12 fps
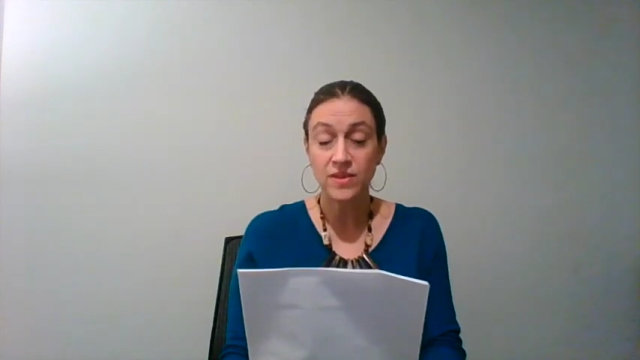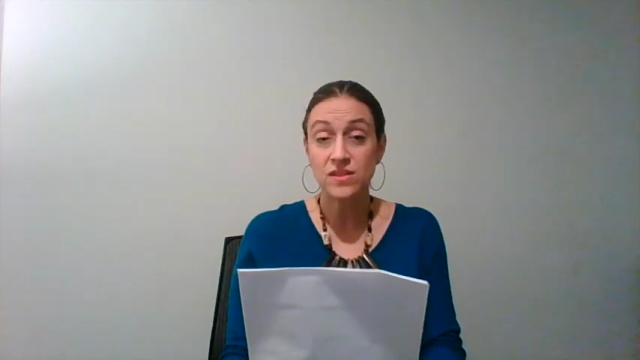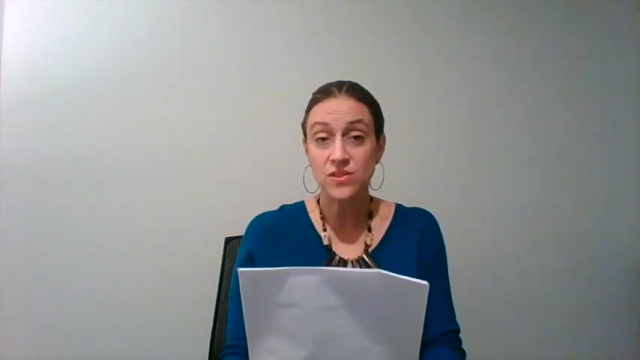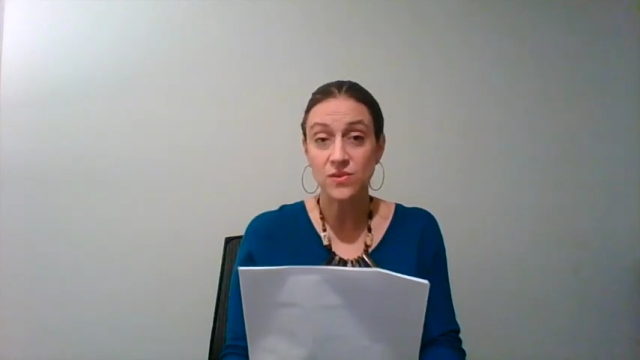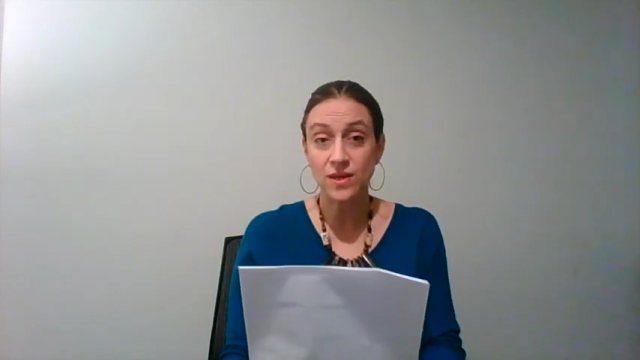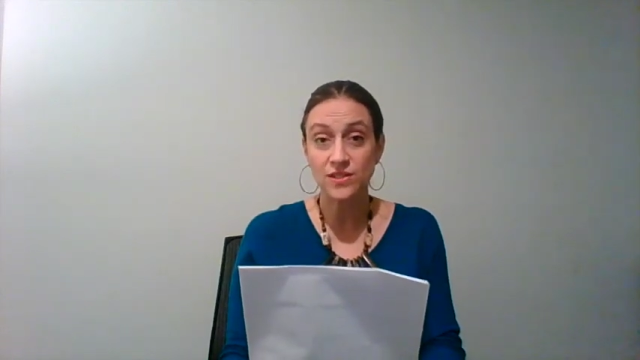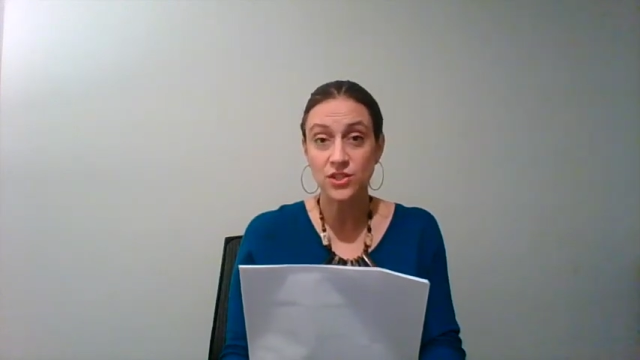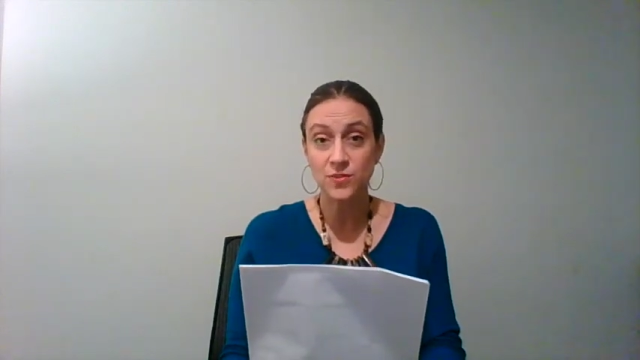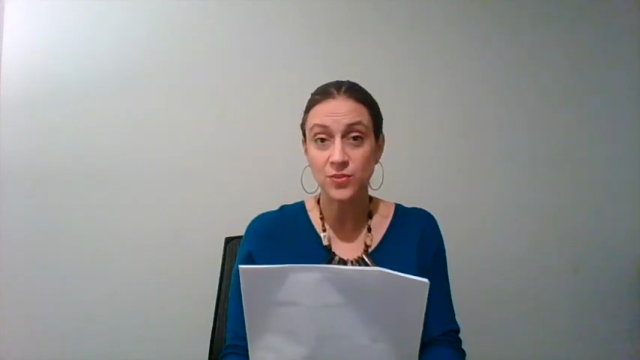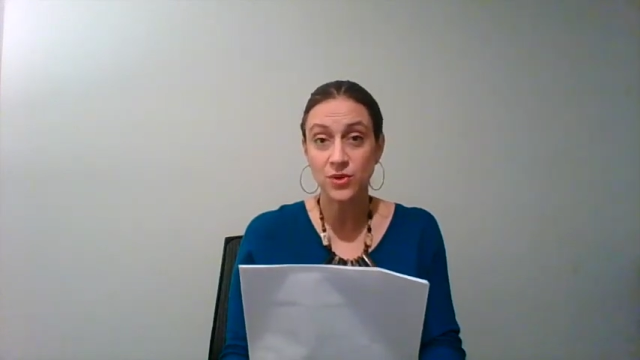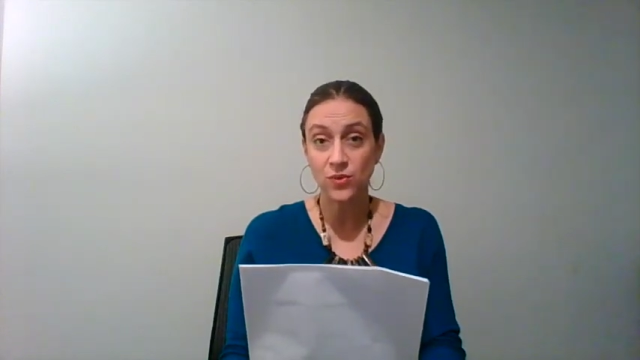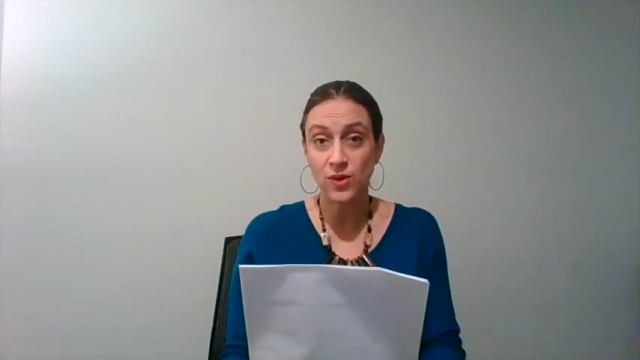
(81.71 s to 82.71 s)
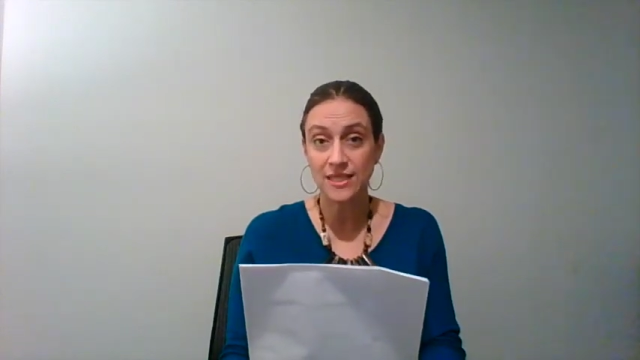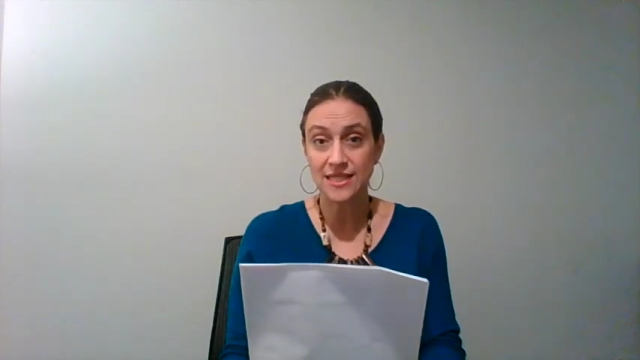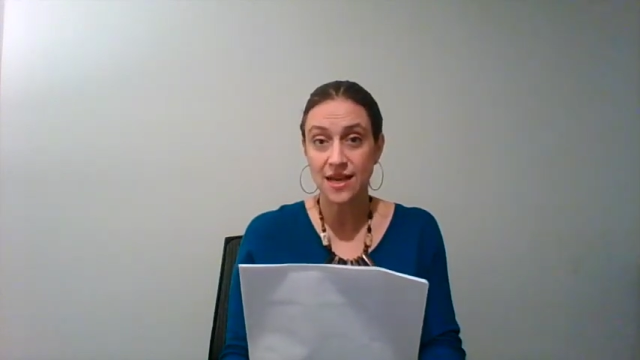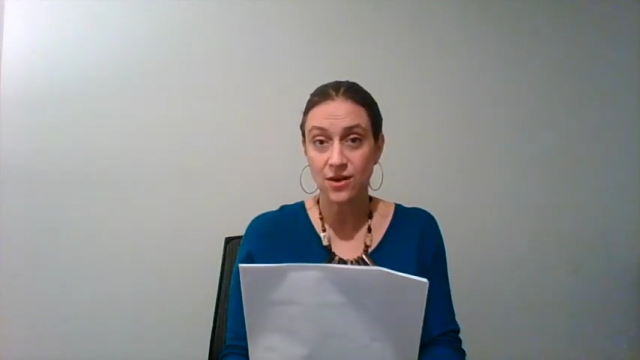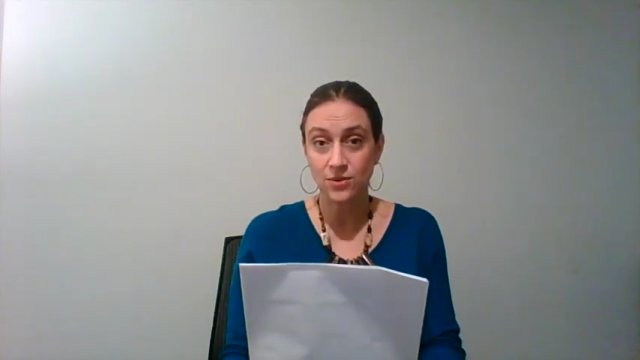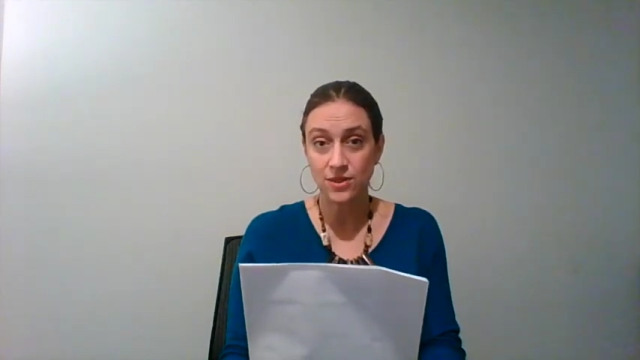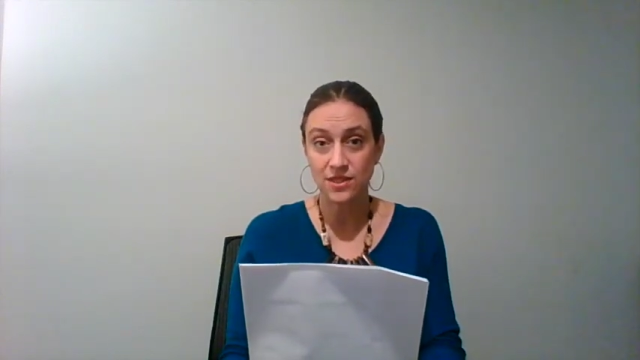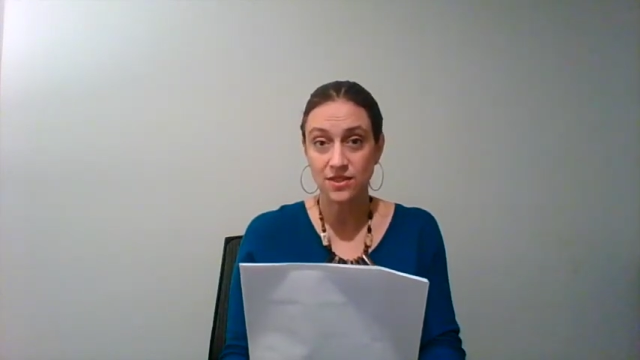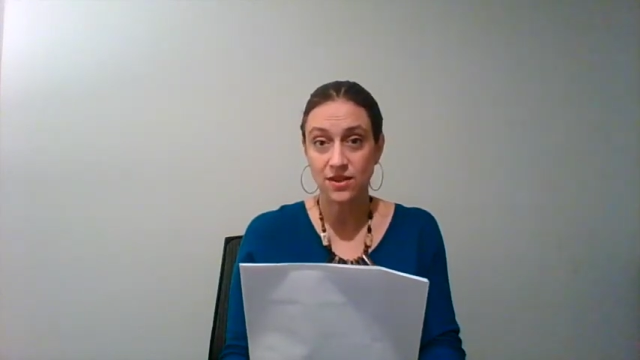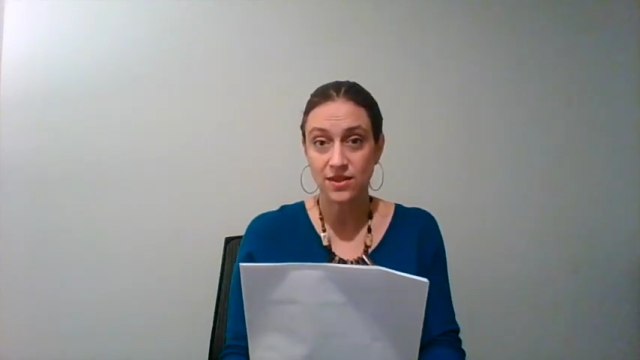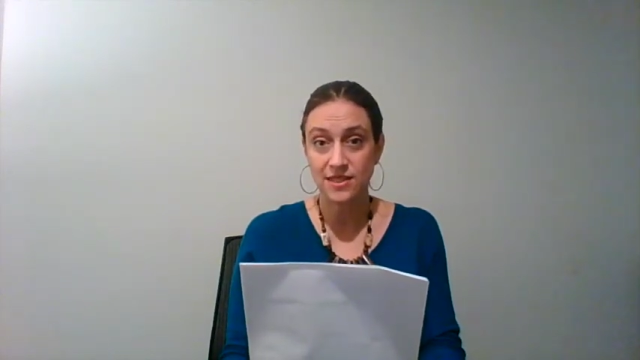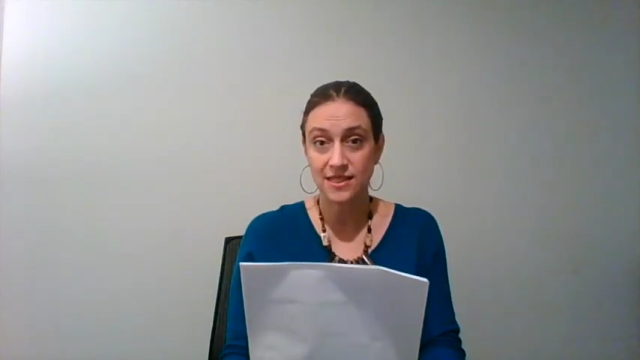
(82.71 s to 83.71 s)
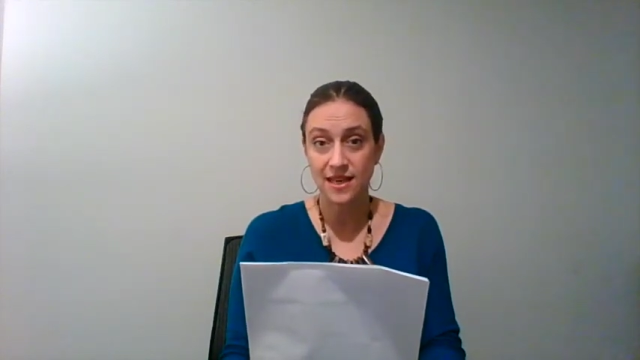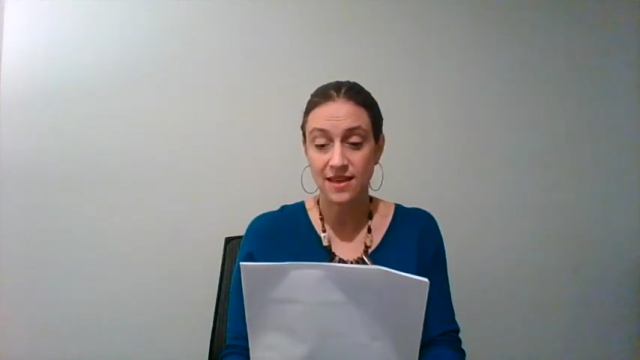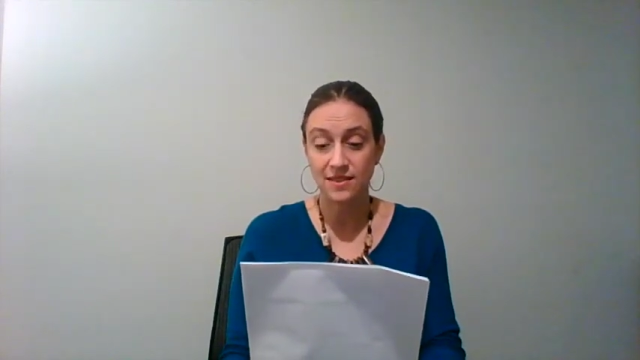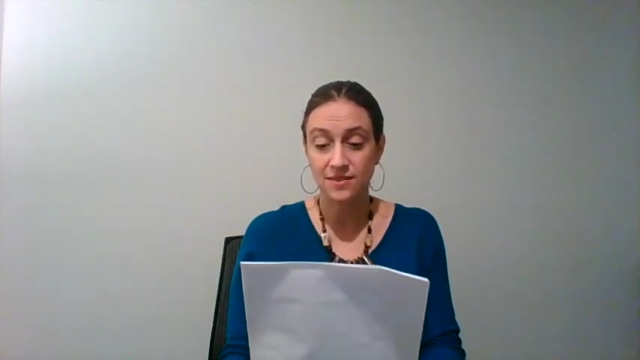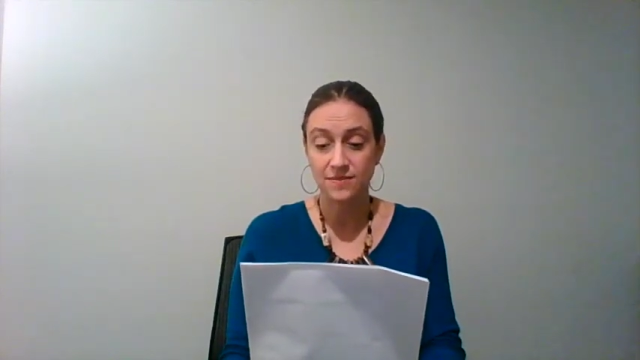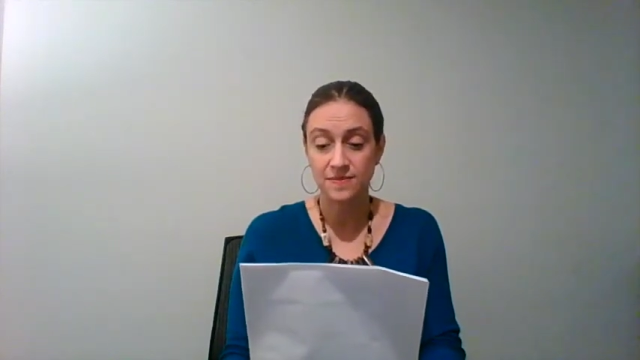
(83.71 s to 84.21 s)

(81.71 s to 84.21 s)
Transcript: So I just put wet towels on his head.